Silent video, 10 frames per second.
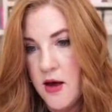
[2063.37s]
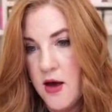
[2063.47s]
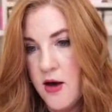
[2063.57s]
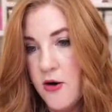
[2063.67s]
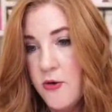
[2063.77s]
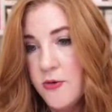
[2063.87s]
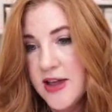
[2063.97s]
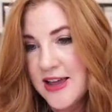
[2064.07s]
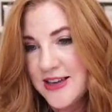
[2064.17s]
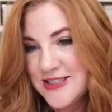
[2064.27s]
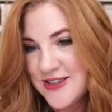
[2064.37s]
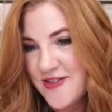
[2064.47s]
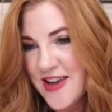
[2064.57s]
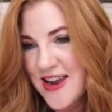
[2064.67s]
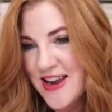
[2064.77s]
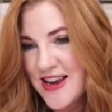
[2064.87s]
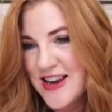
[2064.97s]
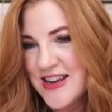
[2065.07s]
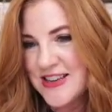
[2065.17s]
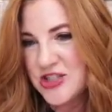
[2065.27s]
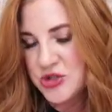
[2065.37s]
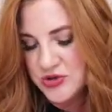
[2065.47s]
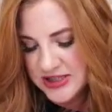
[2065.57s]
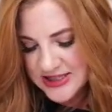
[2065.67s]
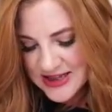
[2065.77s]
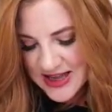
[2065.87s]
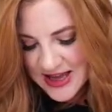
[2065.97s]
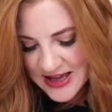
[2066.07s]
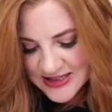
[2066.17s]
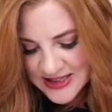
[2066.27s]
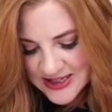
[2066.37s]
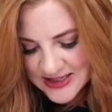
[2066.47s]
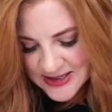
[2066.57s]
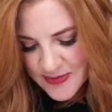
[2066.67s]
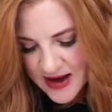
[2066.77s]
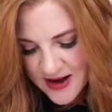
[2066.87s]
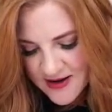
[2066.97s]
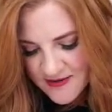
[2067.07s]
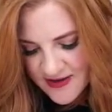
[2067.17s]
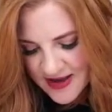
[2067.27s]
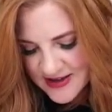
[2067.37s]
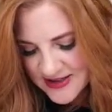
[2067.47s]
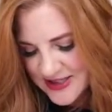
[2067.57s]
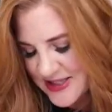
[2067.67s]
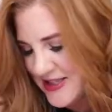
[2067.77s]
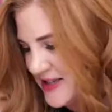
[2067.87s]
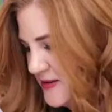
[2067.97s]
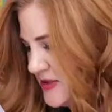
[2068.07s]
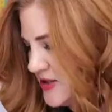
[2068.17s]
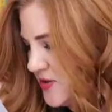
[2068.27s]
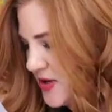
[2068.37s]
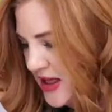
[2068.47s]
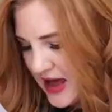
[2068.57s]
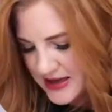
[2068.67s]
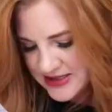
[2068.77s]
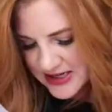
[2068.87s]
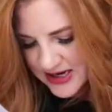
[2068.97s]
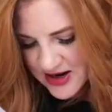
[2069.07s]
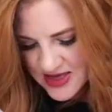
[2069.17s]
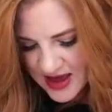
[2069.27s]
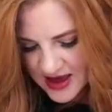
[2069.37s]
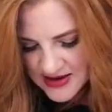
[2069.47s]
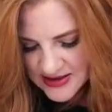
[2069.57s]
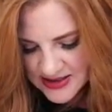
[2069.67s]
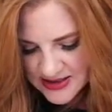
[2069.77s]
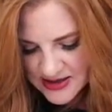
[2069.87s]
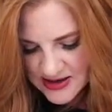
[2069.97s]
Oh, Inked event. Julie's at the Inked and Inspired event. I'm so glad to hear that.